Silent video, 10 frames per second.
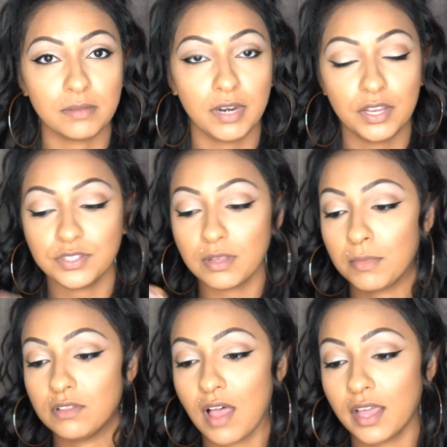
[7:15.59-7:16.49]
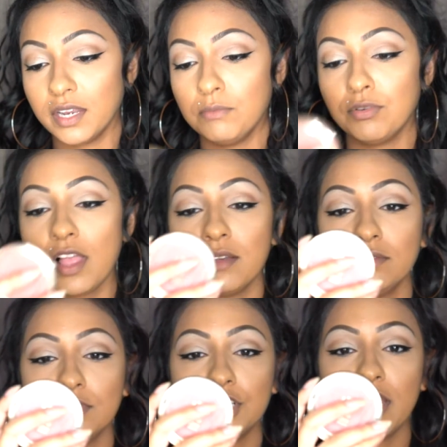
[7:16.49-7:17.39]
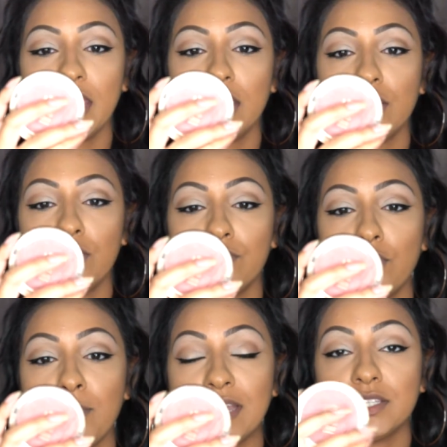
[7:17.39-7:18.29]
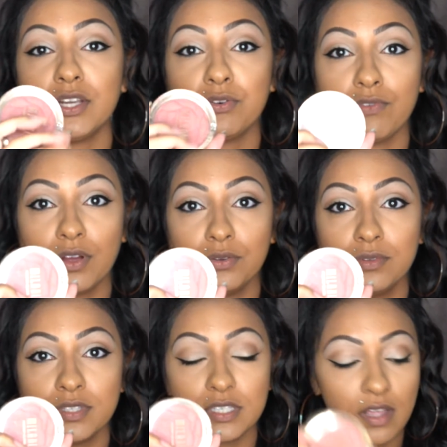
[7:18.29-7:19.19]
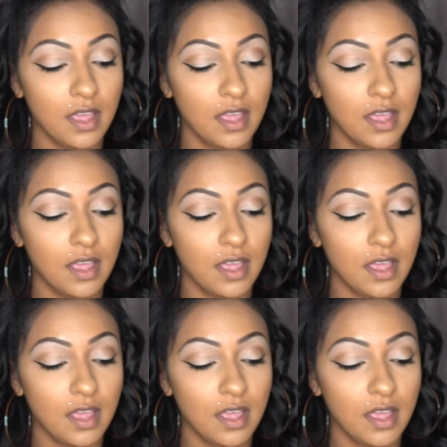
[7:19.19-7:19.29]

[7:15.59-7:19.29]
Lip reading: I'm gonna use a Milani blush in Romantic Rose,